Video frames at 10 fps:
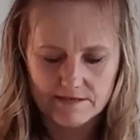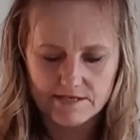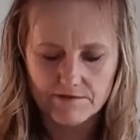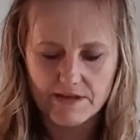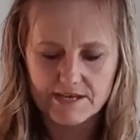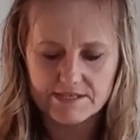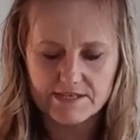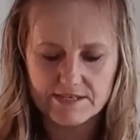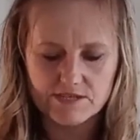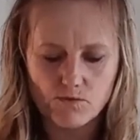So that
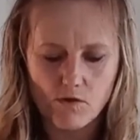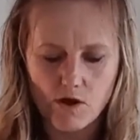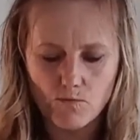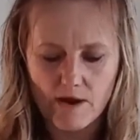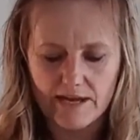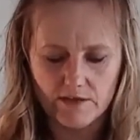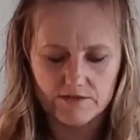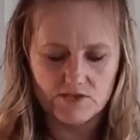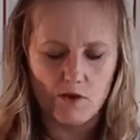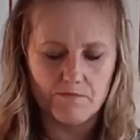sits quite well
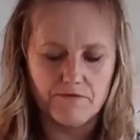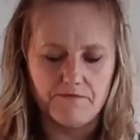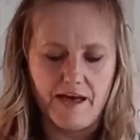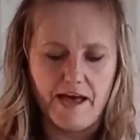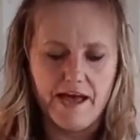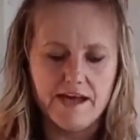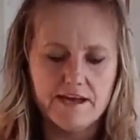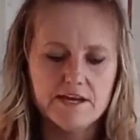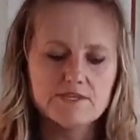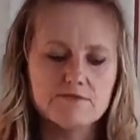on top of there.
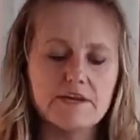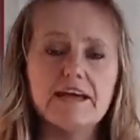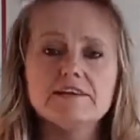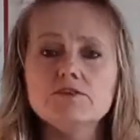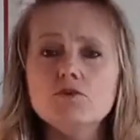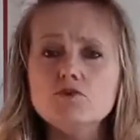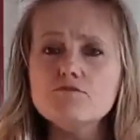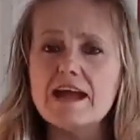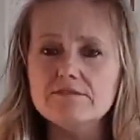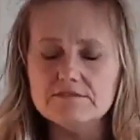So again, an
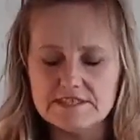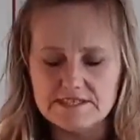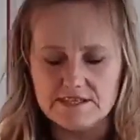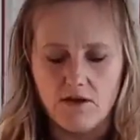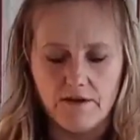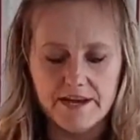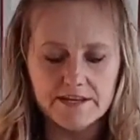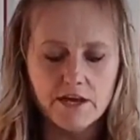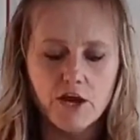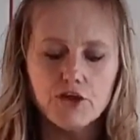all-round design.